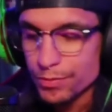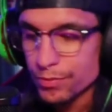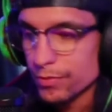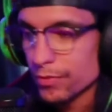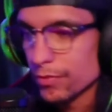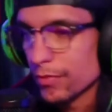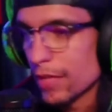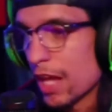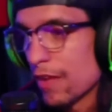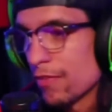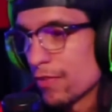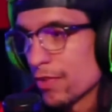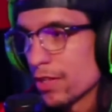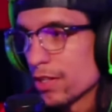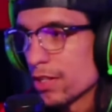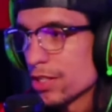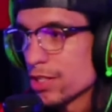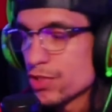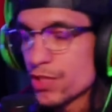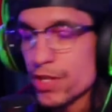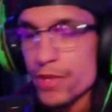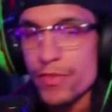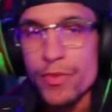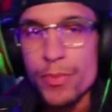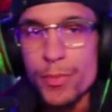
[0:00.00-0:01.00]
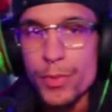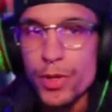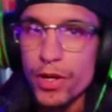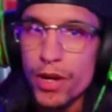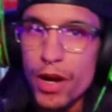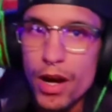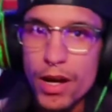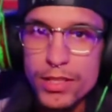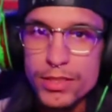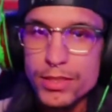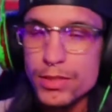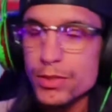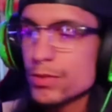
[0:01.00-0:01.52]
If you're going to stream from your
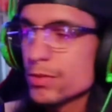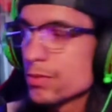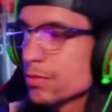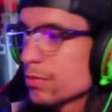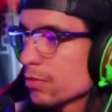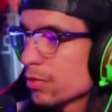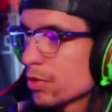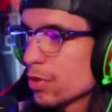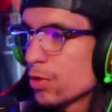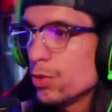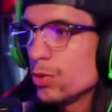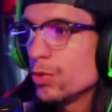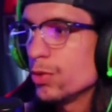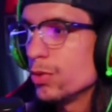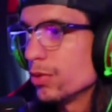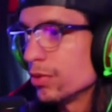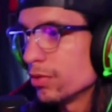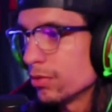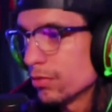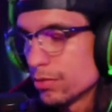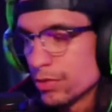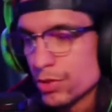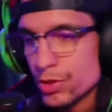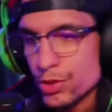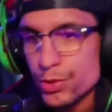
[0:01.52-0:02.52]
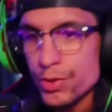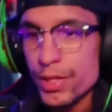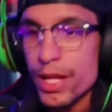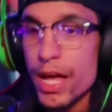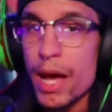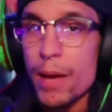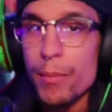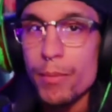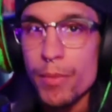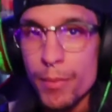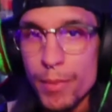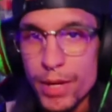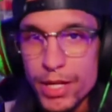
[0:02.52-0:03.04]
console, cool, do
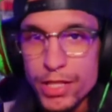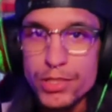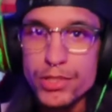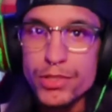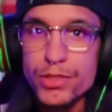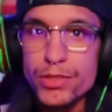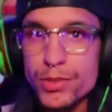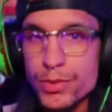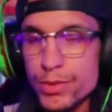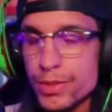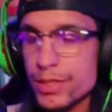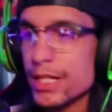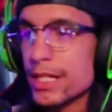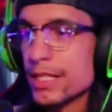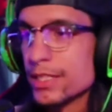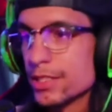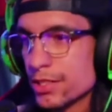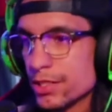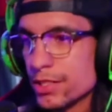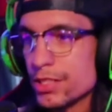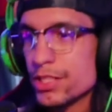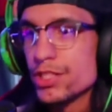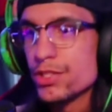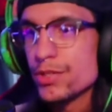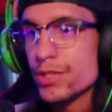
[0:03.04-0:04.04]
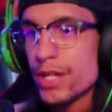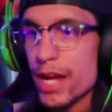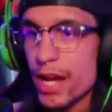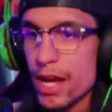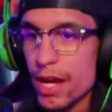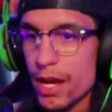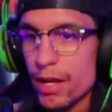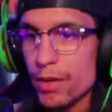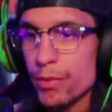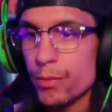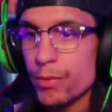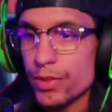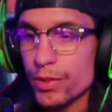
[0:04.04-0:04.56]
that, but make sure you do it as good as you
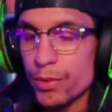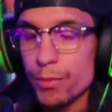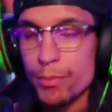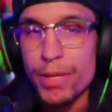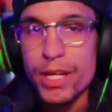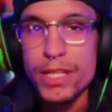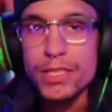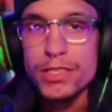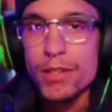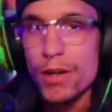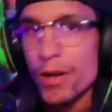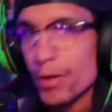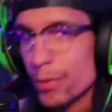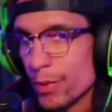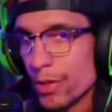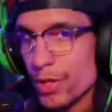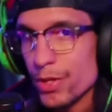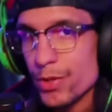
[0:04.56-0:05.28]
can with the best hardware you